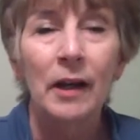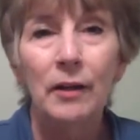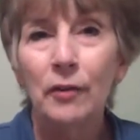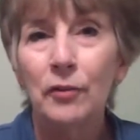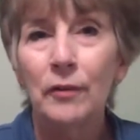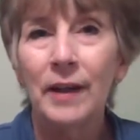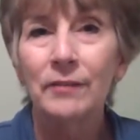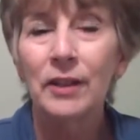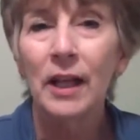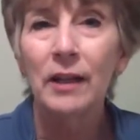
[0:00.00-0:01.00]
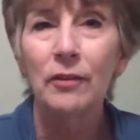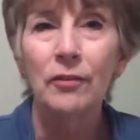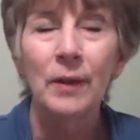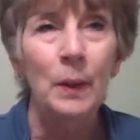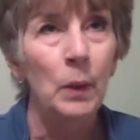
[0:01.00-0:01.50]
I also have
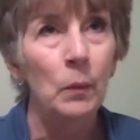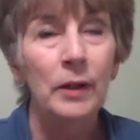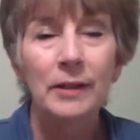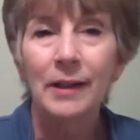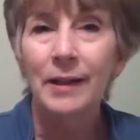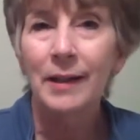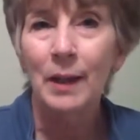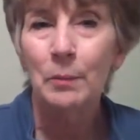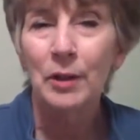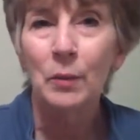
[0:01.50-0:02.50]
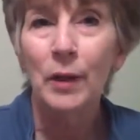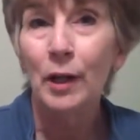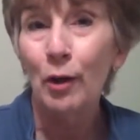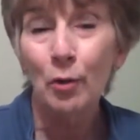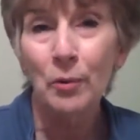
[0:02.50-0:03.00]
clients, one client came in
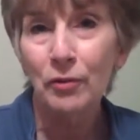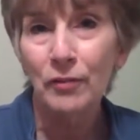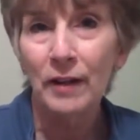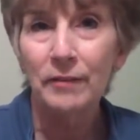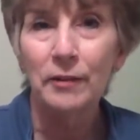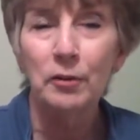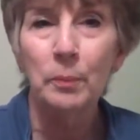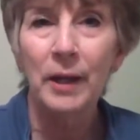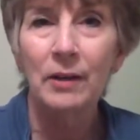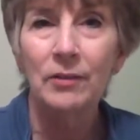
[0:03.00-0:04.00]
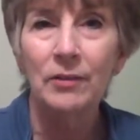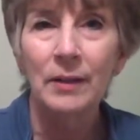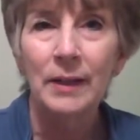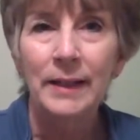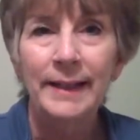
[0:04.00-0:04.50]
weighing almost 500 pounds.
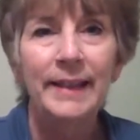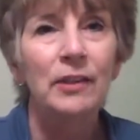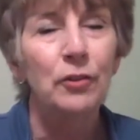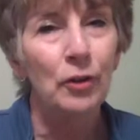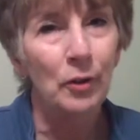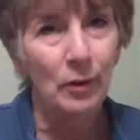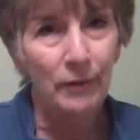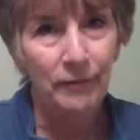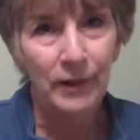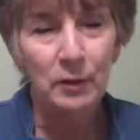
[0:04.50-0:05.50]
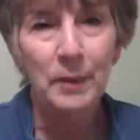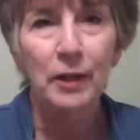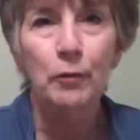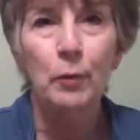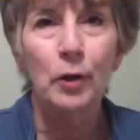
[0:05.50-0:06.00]
It took a fair
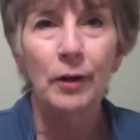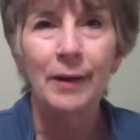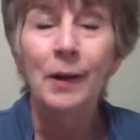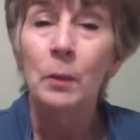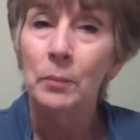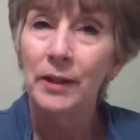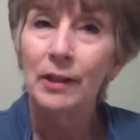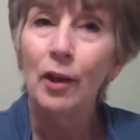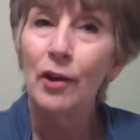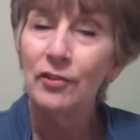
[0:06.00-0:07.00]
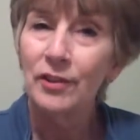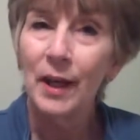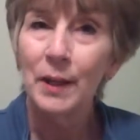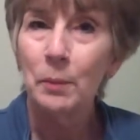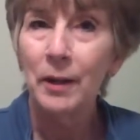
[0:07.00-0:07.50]
amount of work, but he lost
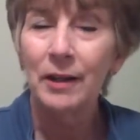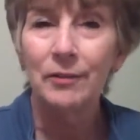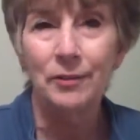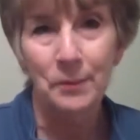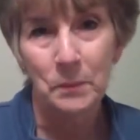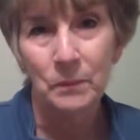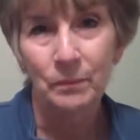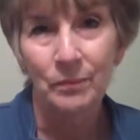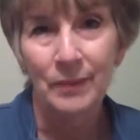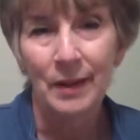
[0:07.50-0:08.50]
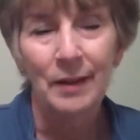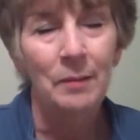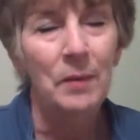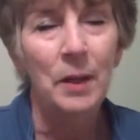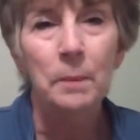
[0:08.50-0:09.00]
90 pounds.
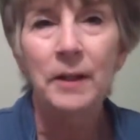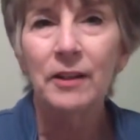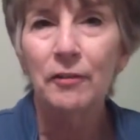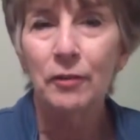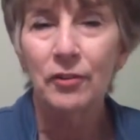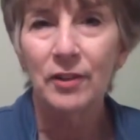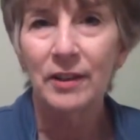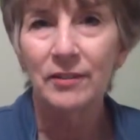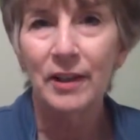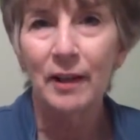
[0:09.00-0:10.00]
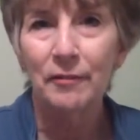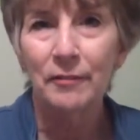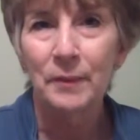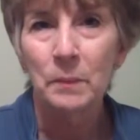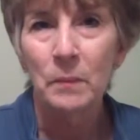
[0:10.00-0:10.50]
Made a big difference in his
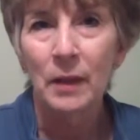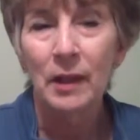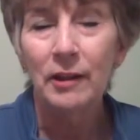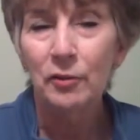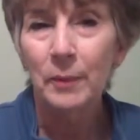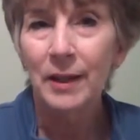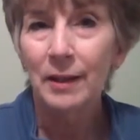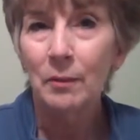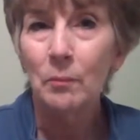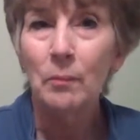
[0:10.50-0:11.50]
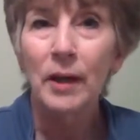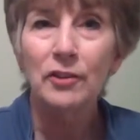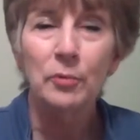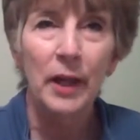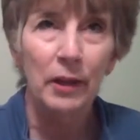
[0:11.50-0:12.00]
life. And he's making
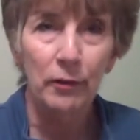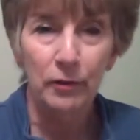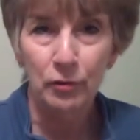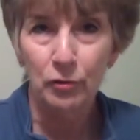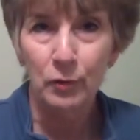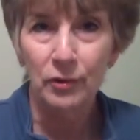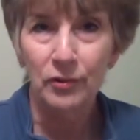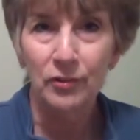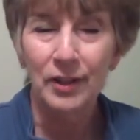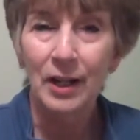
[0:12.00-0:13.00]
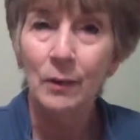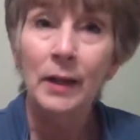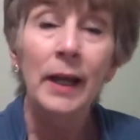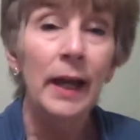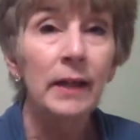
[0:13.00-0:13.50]
much healthier choices now
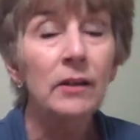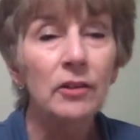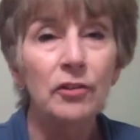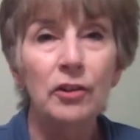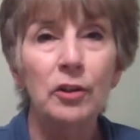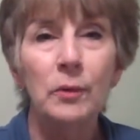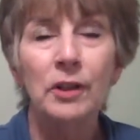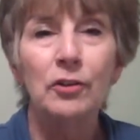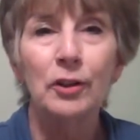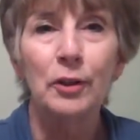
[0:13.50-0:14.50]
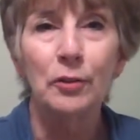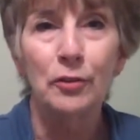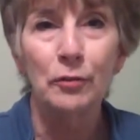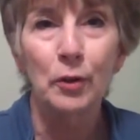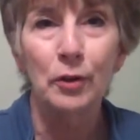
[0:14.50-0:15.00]
and continuing to
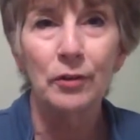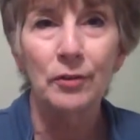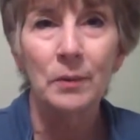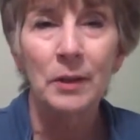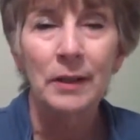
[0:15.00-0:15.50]
lose, of course.